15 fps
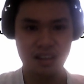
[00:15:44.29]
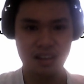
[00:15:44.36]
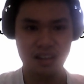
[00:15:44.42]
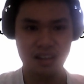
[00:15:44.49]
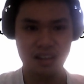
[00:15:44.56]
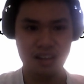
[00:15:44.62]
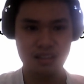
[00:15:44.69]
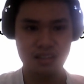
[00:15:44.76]

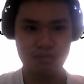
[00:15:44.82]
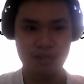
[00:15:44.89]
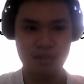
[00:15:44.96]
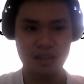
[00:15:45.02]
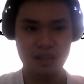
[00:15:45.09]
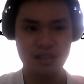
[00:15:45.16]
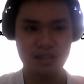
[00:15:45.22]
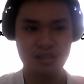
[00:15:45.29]
there has
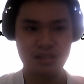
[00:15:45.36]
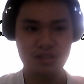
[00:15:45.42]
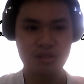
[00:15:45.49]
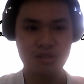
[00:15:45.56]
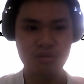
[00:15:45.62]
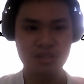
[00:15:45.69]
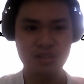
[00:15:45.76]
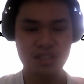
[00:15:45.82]
been
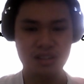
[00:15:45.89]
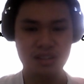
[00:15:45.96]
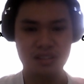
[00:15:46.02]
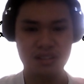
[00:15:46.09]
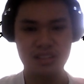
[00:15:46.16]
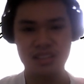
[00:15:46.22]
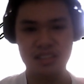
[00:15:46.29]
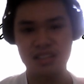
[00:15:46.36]
two
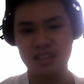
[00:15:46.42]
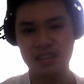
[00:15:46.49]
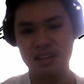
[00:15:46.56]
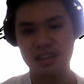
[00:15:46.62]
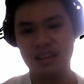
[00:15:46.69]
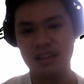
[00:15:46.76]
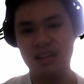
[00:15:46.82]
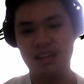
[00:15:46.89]
charts
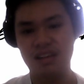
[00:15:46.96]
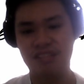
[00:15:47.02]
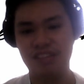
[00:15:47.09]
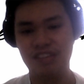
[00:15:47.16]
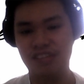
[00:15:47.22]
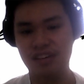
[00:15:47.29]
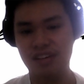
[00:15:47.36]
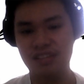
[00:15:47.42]

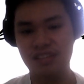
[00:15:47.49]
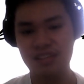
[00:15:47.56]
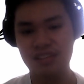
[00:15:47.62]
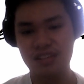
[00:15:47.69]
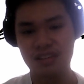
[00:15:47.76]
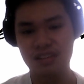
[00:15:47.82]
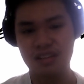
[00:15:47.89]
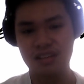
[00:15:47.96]
referred